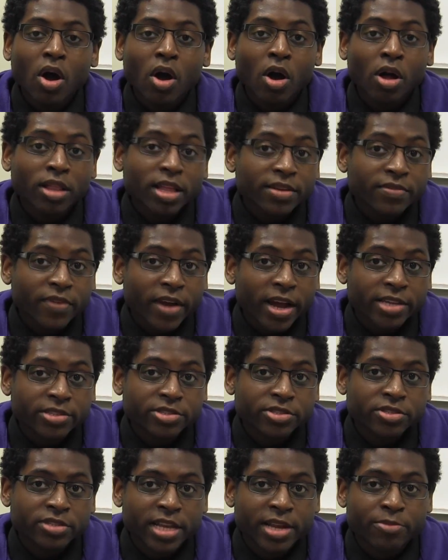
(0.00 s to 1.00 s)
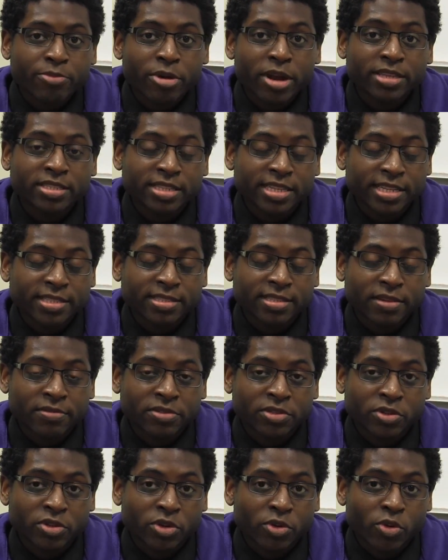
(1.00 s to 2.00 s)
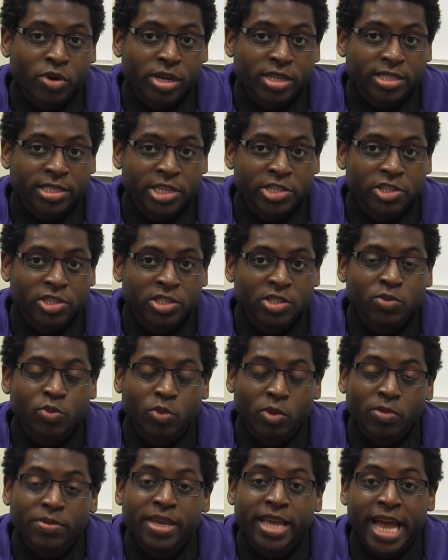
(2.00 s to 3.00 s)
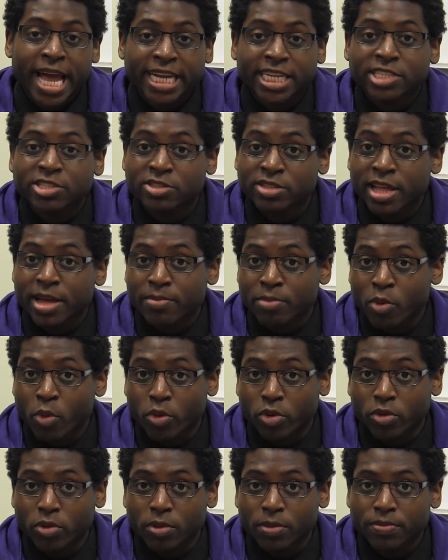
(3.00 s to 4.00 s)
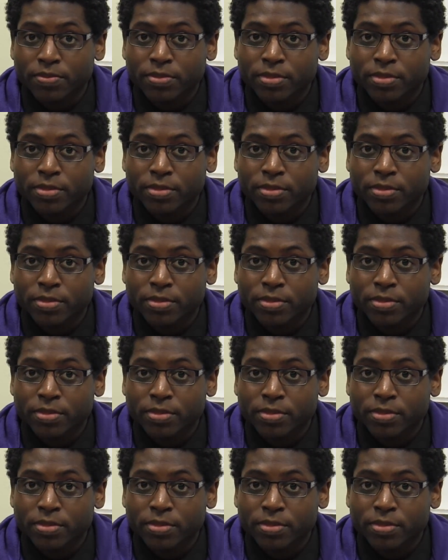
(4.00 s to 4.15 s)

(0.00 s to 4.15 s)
All advisors and presidents of student organizations will be added to that portal.